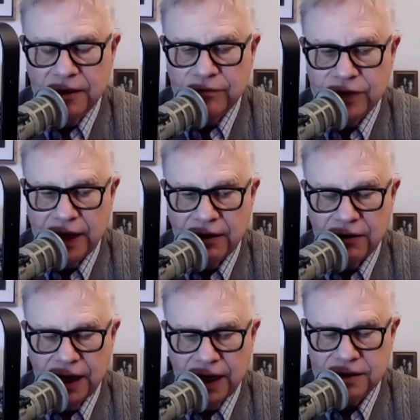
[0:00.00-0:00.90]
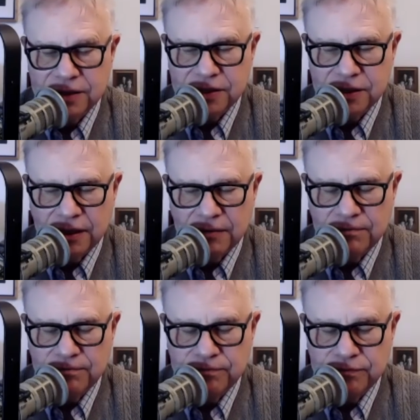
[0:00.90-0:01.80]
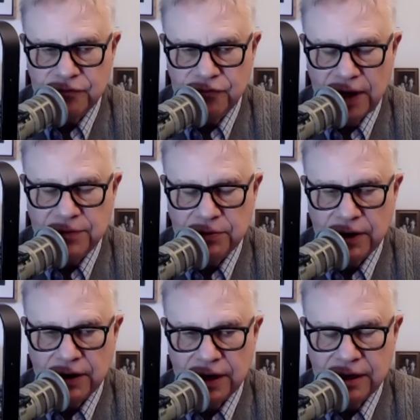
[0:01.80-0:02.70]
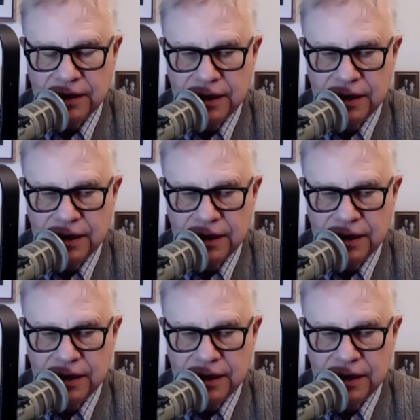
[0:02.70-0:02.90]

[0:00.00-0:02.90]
Now, last February,